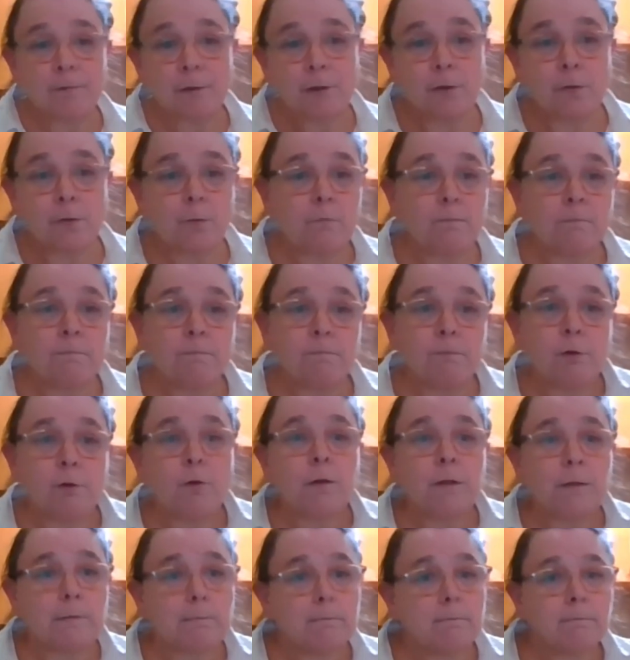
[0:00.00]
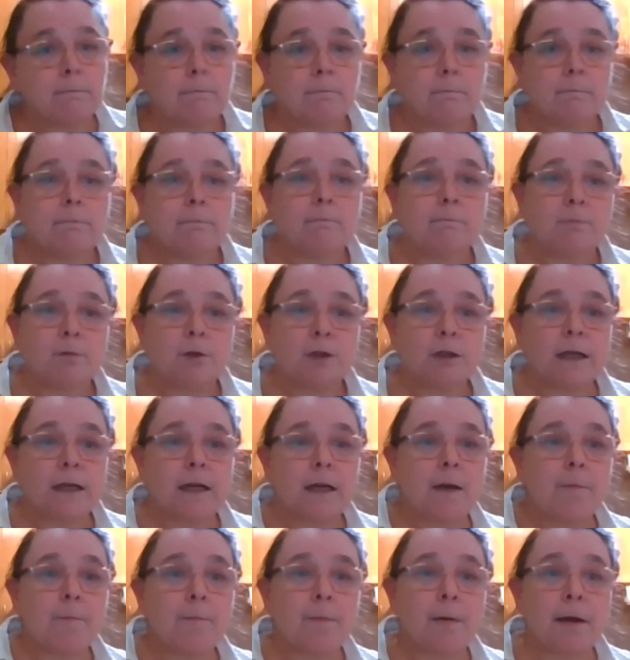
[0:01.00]
So you can
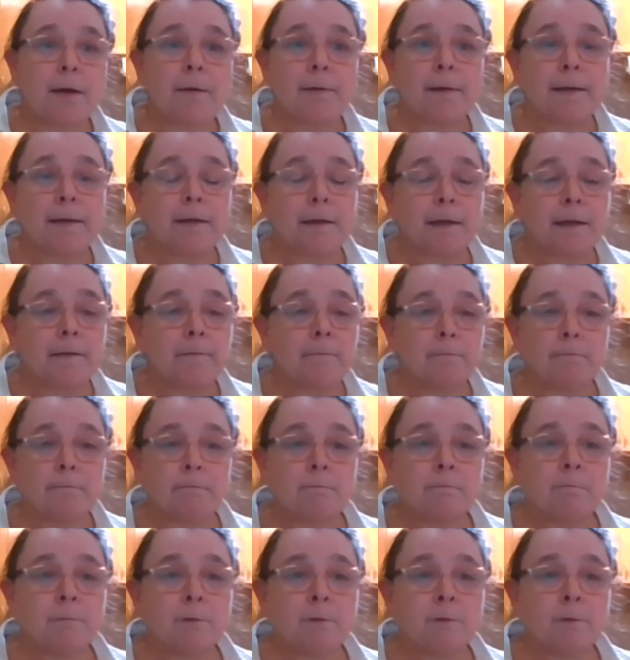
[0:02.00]
check up on it and